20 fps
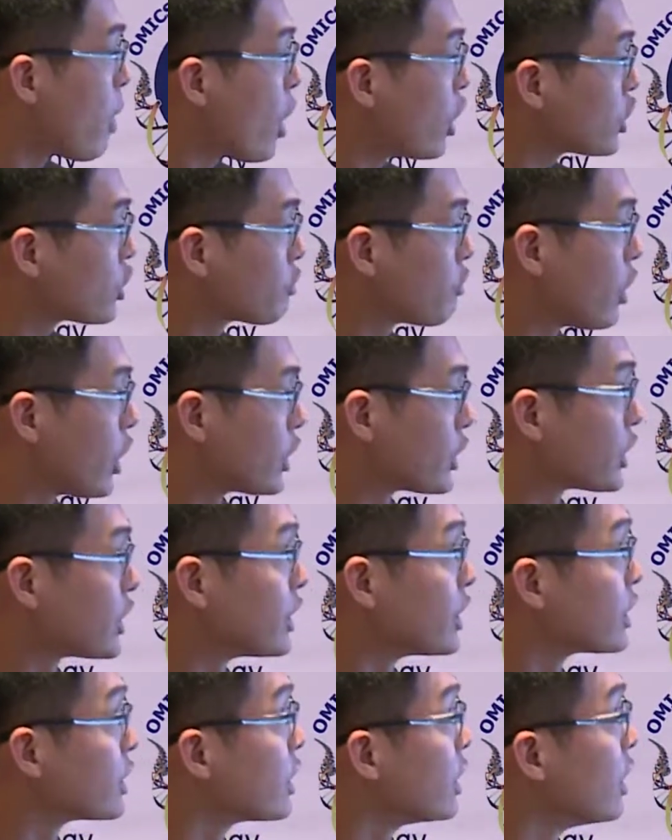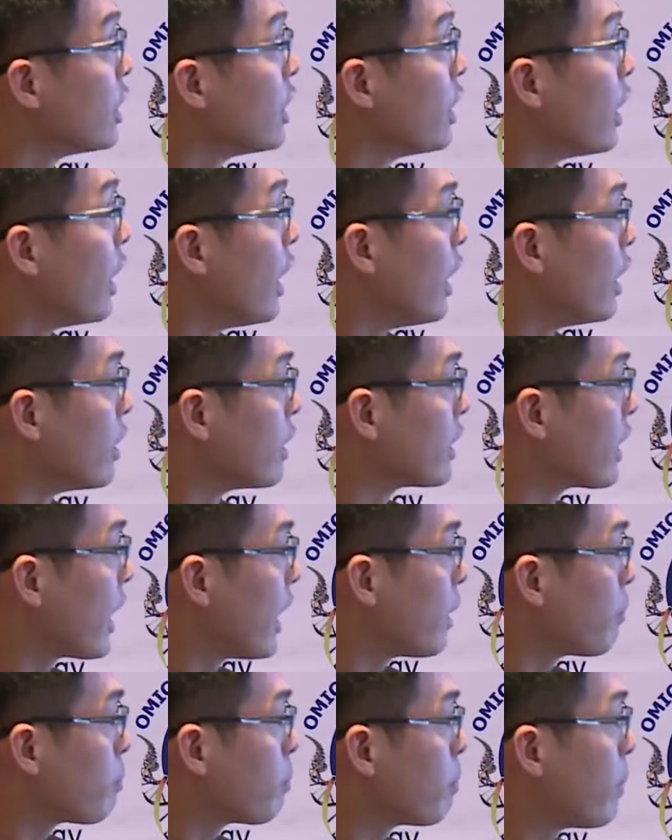much faster, and
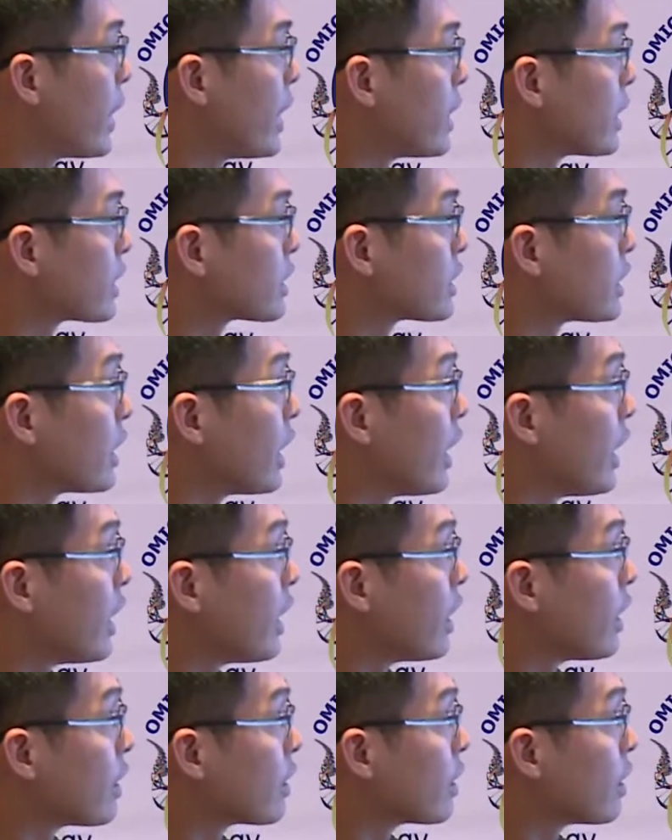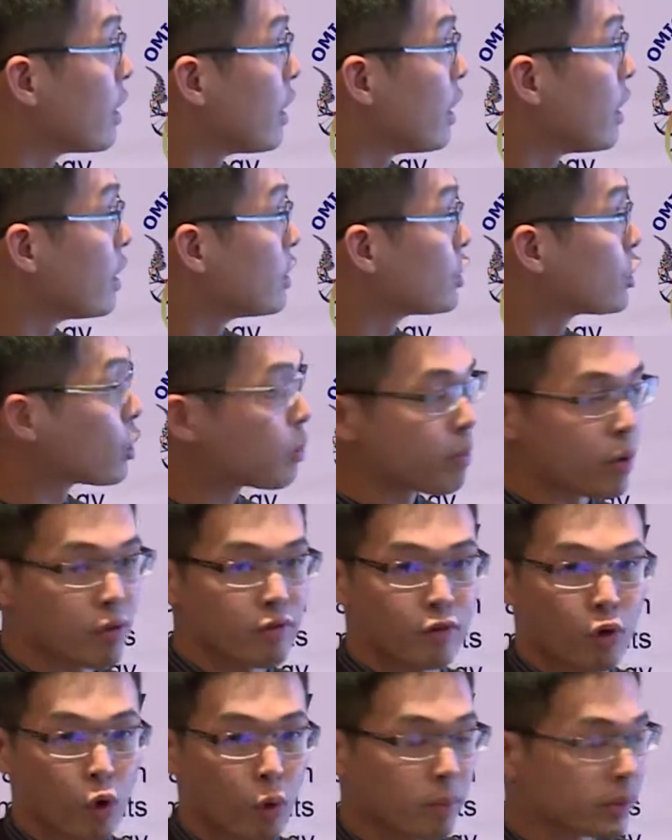get peaks at
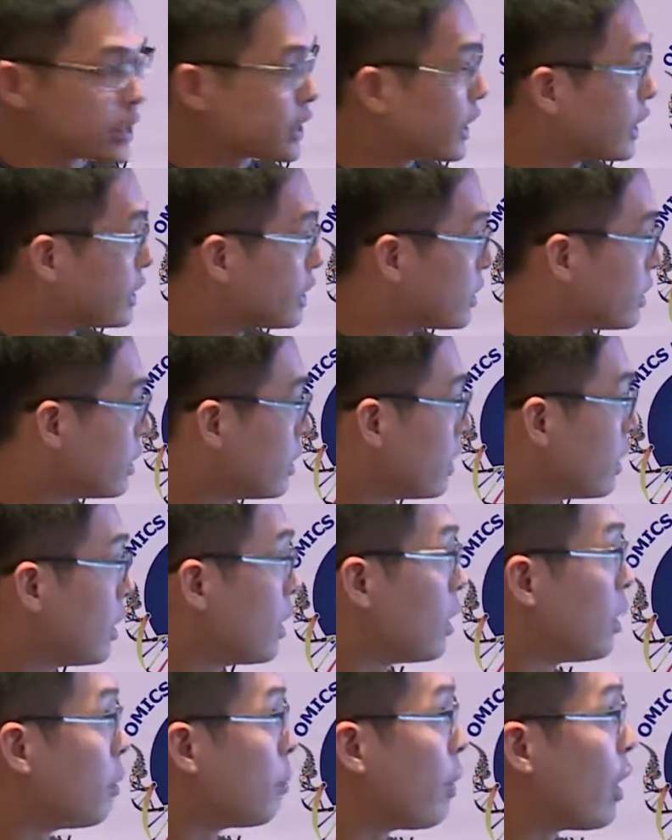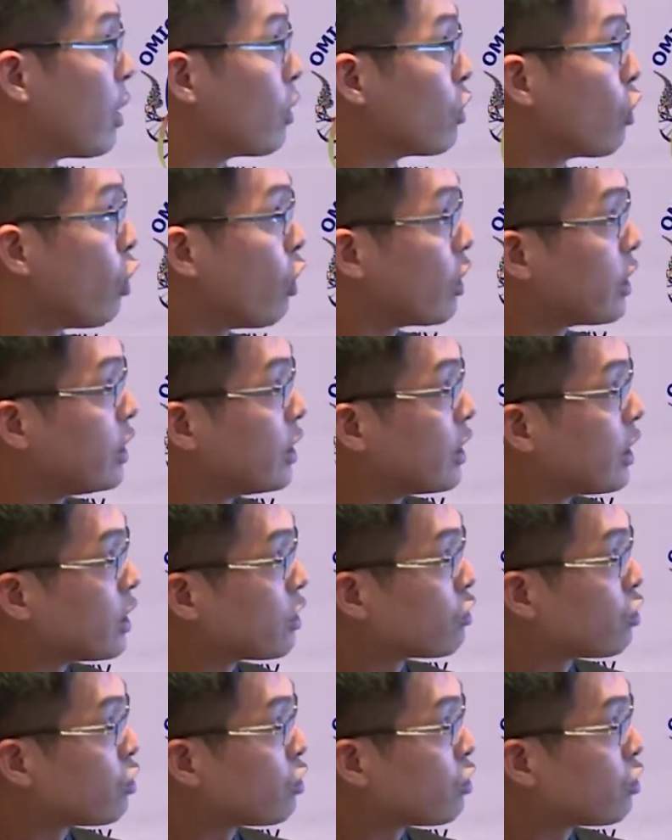0.4%, but not in the